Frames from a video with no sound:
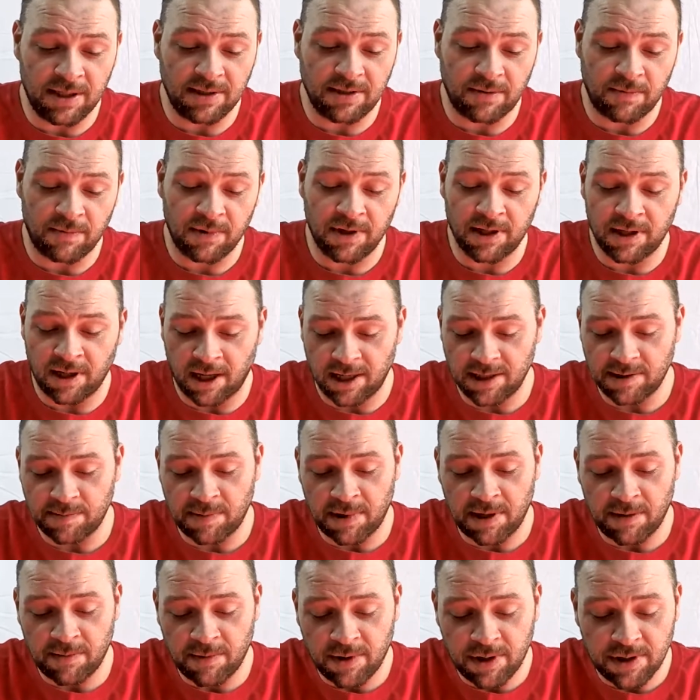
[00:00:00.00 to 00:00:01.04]
It's a really nice
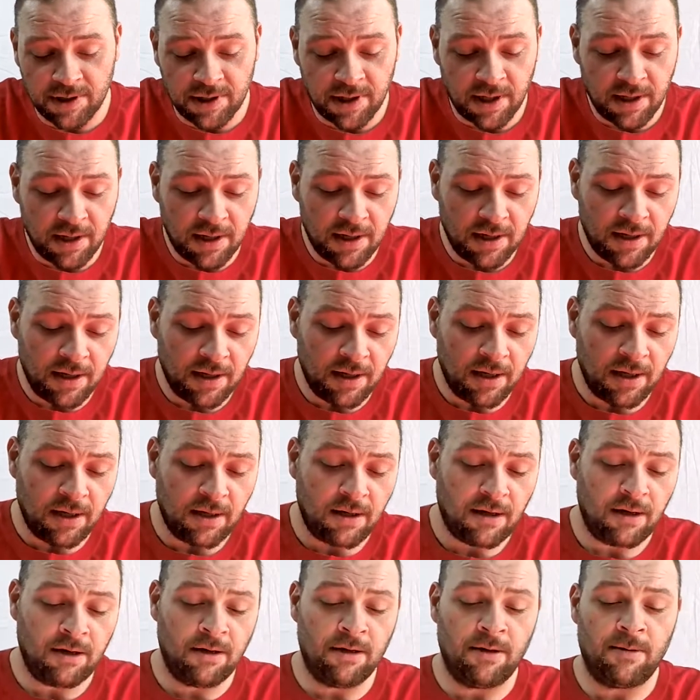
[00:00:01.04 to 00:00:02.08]
paint
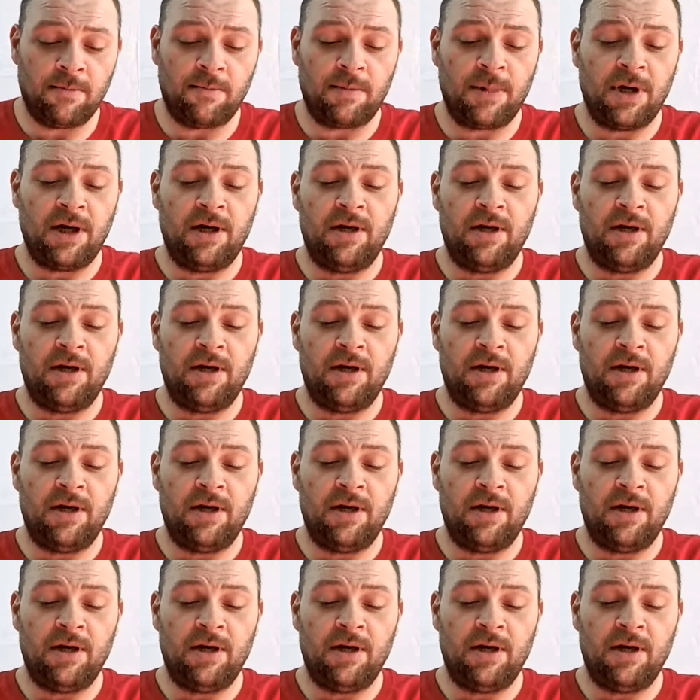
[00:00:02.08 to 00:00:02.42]
wash.